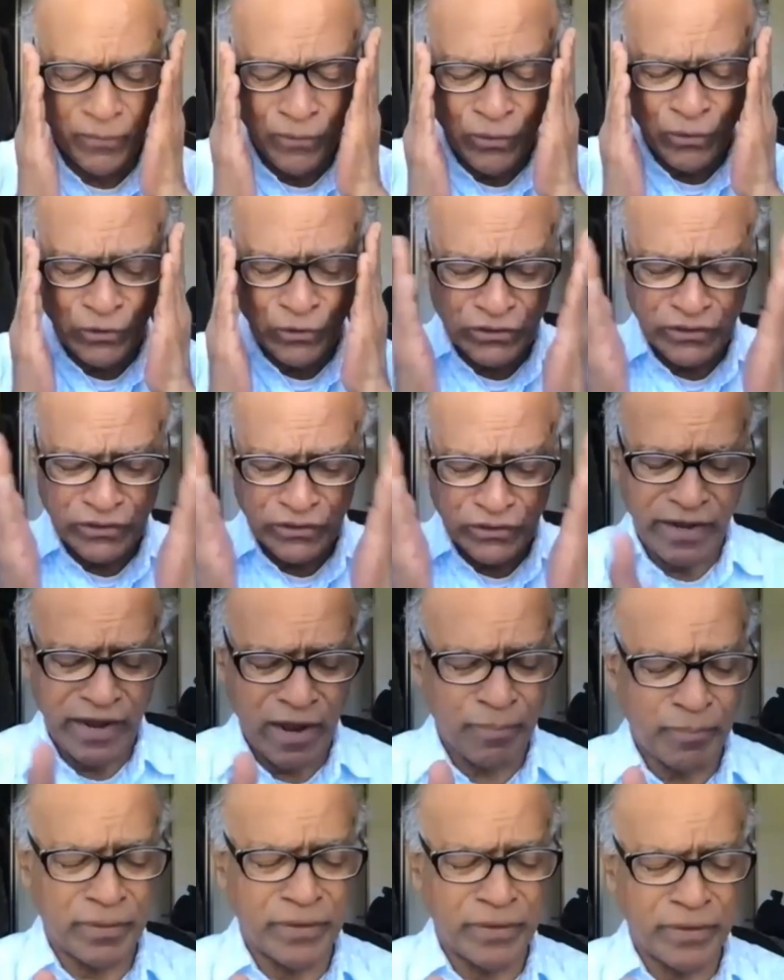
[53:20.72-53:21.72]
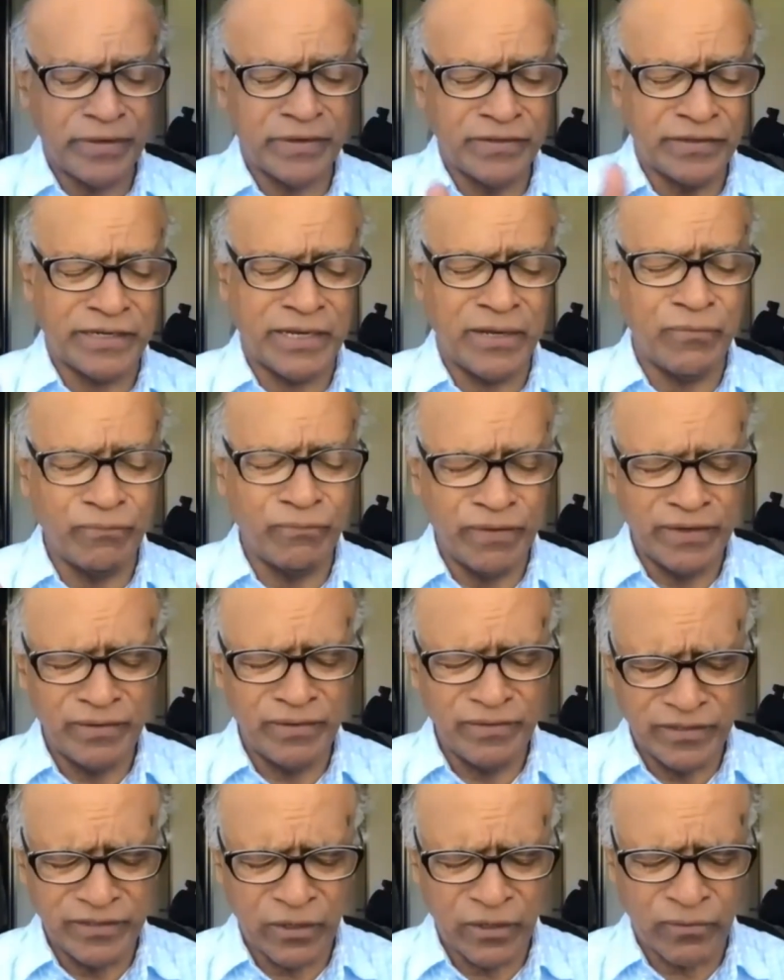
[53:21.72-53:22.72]
Revolution happened at the time
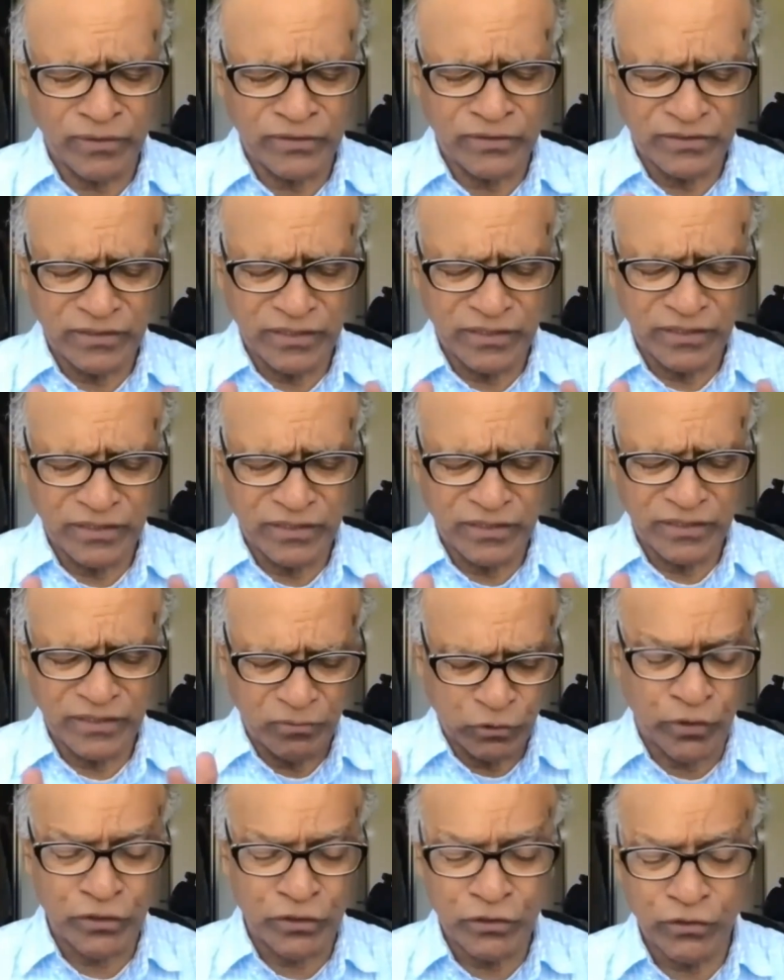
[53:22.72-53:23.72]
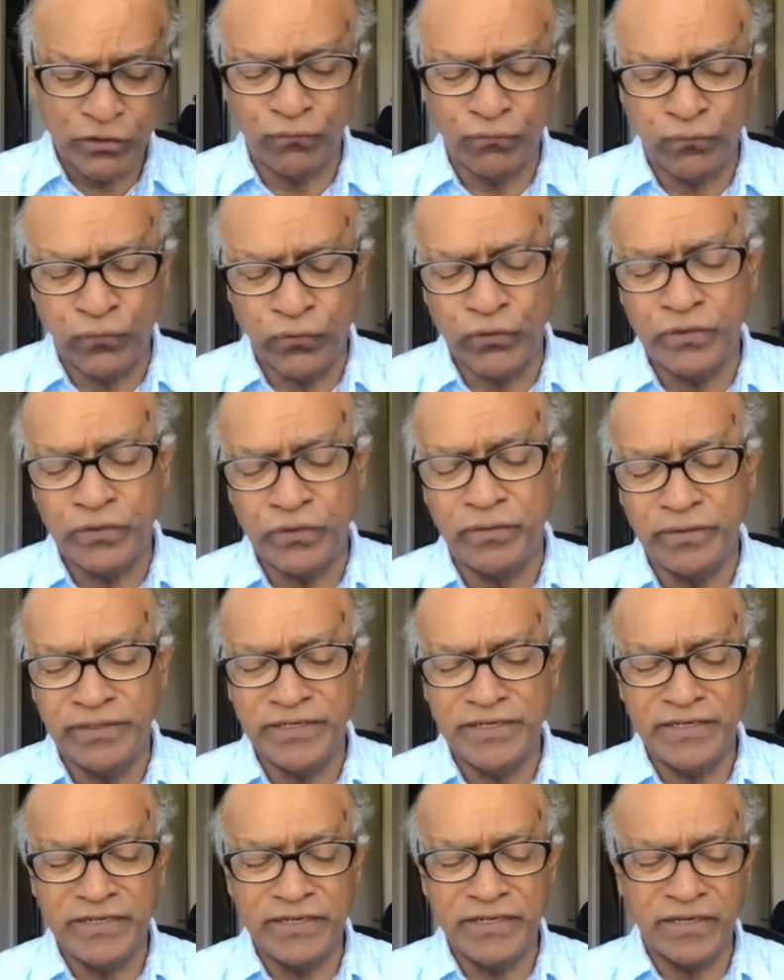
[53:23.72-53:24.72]
when there was a shortage of food
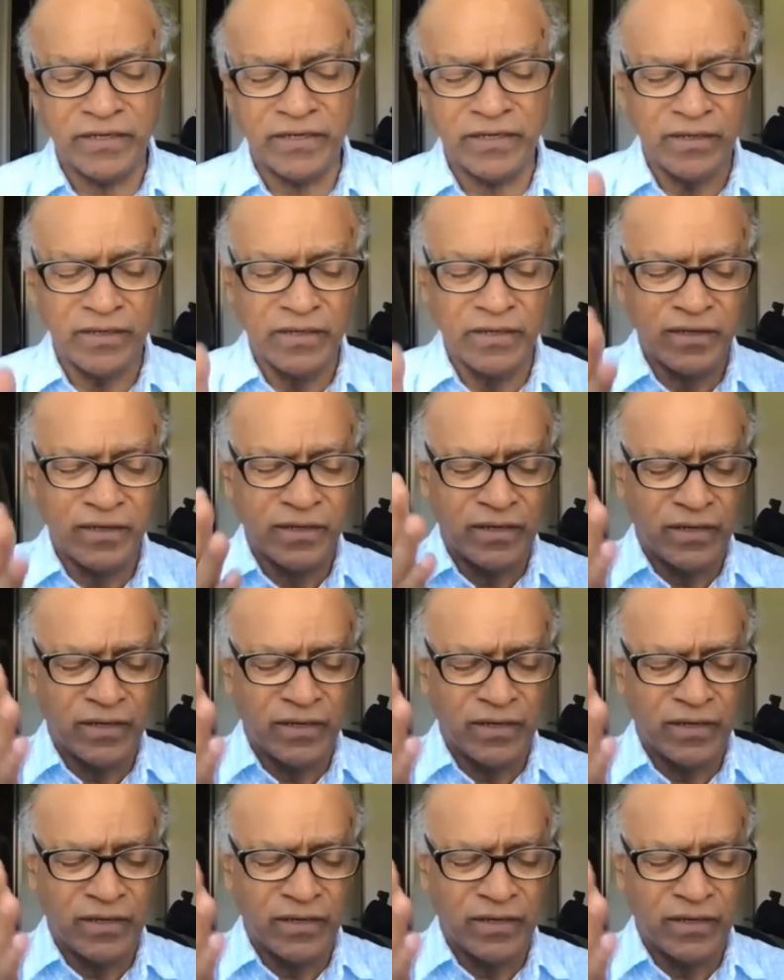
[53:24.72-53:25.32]
in India.